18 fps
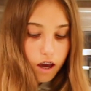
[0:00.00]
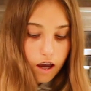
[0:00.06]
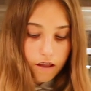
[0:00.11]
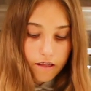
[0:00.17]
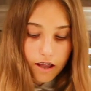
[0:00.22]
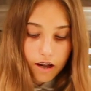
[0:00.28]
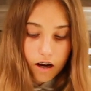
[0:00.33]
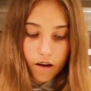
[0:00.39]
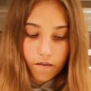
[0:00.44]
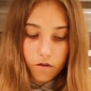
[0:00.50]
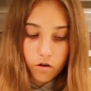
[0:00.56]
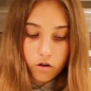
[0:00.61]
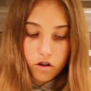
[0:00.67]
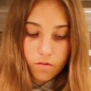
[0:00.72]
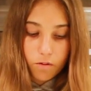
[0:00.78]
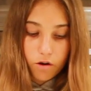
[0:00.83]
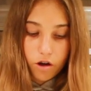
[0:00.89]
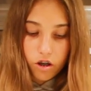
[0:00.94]
And then I've
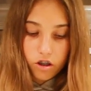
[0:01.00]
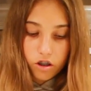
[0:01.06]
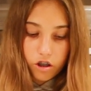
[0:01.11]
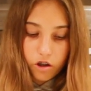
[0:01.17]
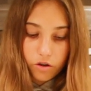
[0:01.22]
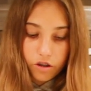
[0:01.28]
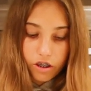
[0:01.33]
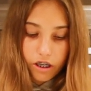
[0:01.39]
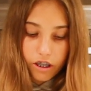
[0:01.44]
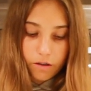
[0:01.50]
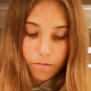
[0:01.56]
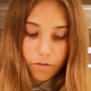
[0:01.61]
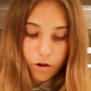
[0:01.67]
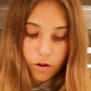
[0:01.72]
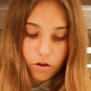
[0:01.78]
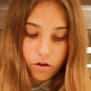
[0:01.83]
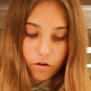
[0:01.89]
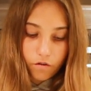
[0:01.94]
got to put 2
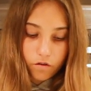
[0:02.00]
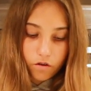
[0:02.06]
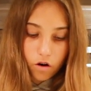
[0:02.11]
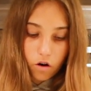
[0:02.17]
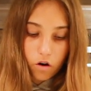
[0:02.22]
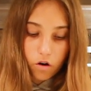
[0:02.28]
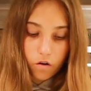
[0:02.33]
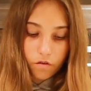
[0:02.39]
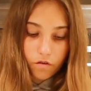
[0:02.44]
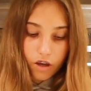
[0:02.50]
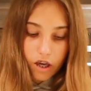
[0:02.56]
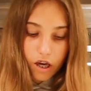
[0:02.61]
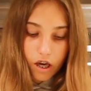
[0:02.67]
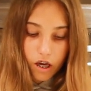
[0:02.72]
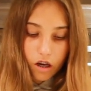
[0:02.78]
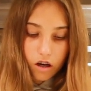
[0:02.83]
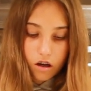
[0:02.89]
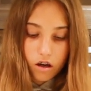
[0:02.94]
teaspoons of
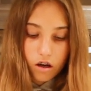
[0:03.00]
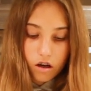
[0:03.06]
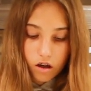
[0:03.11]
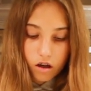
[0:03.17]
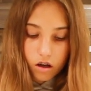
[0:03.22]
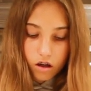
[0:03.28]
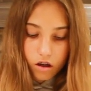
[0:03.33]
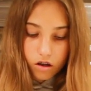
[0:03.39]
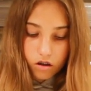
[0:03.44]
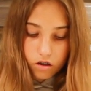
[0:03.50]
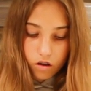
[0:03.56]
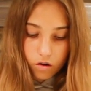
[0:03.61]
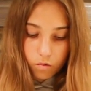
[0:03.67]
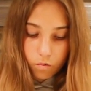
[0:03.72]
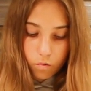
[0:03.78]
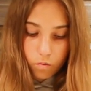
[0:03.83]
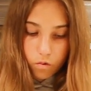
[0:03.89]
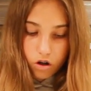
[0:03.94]
coffee in,
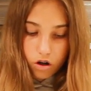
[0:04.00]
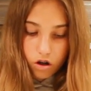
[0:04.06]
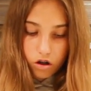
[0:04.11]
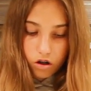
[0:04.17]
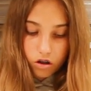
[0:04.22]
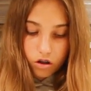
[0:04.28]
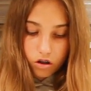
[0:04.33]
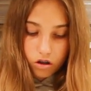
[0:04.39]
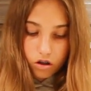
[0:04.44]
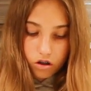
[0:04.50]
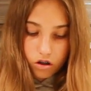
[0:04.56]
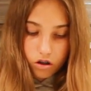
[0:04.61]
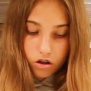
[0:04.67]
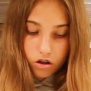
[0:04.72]
so 1,